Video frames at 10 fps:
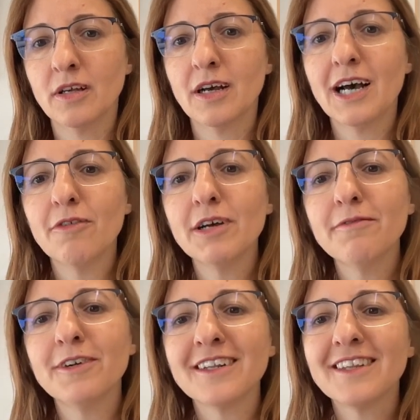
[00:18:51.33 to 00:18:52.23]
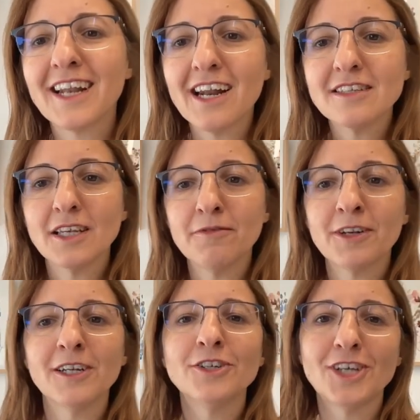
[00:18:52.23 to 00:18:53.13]
However, there are
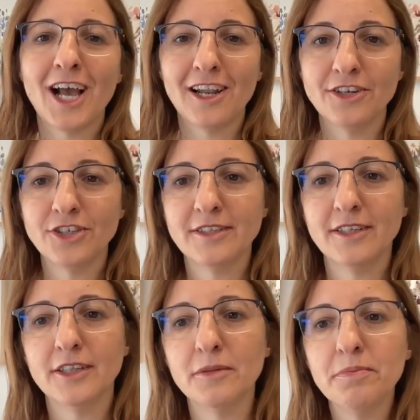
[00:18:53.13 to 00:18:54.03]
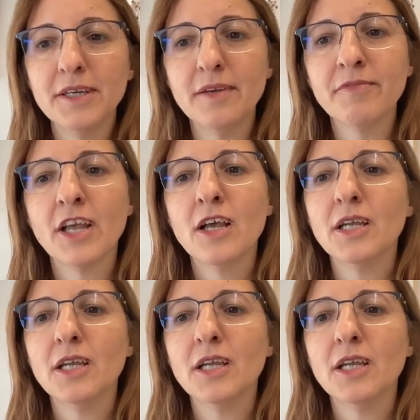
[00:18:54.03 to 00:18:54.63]
several challenges in DP,